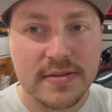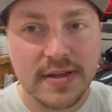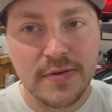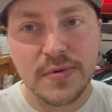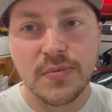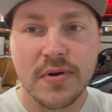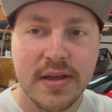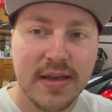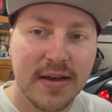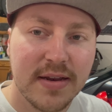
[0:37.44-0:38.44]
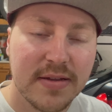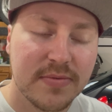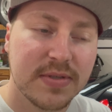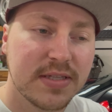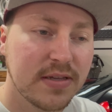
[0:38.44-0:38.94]
have been working on it.
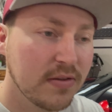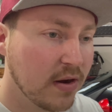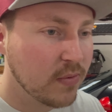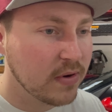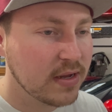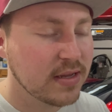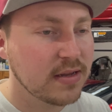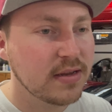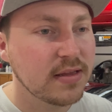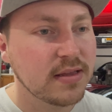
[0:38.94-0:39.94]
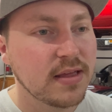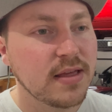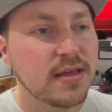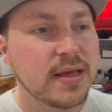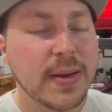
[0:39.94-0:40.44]
We still are working on it.
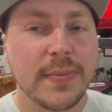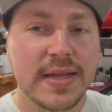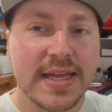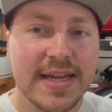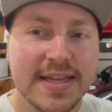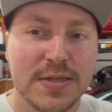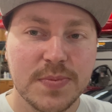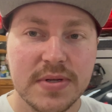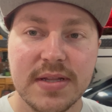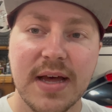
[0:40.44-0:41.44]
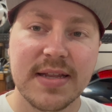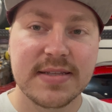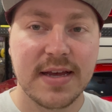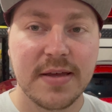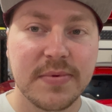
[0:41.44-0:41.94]
My dad has put a lot of
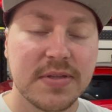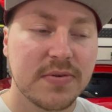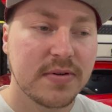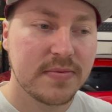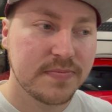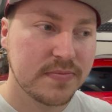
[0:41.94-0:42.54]
time into it.